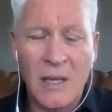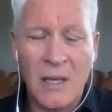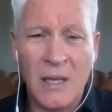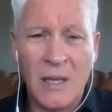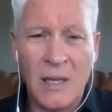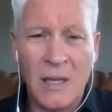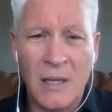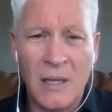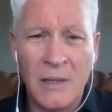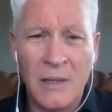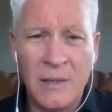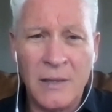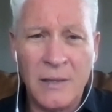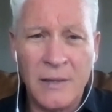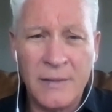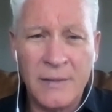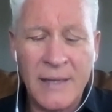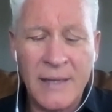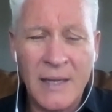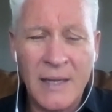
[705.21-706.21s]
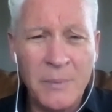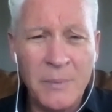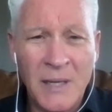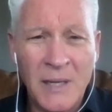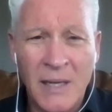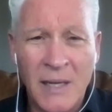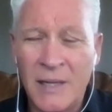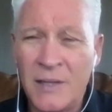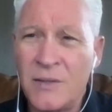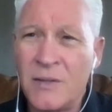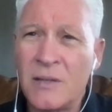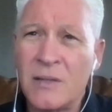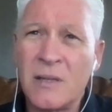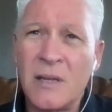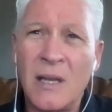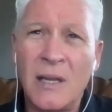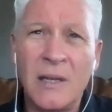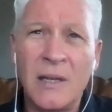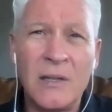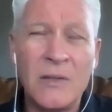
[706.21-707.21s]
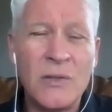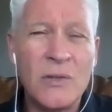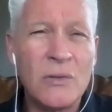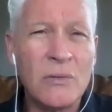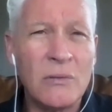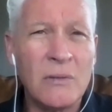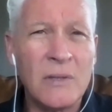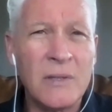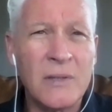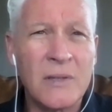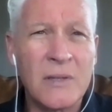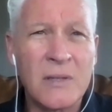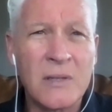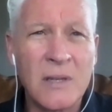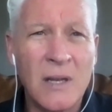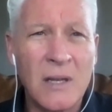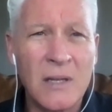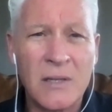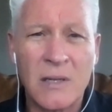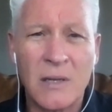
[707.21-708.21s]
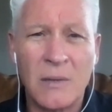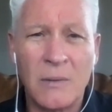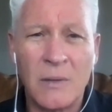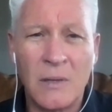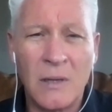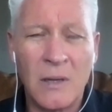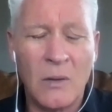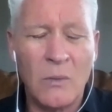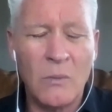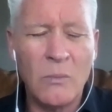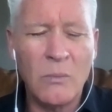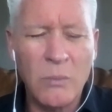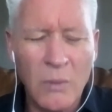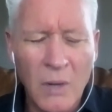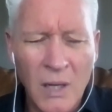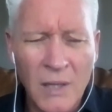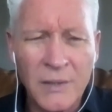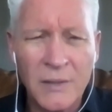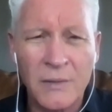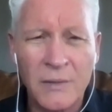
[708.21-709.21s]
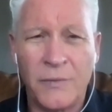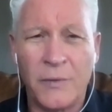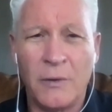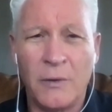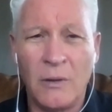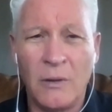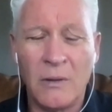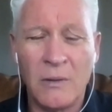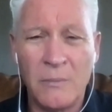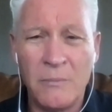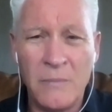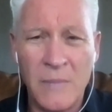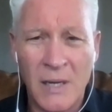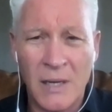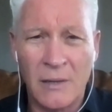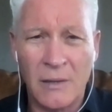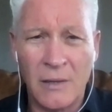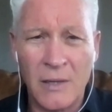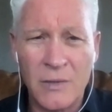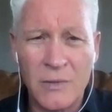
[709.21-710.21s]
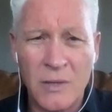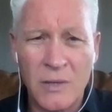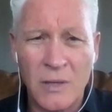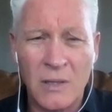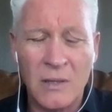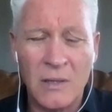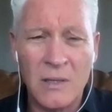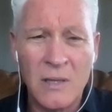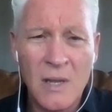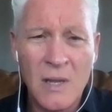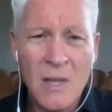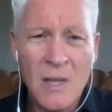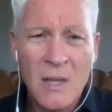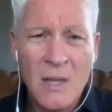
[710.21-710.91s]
And Deb and I just had enjoyed such a wonderful marriage. And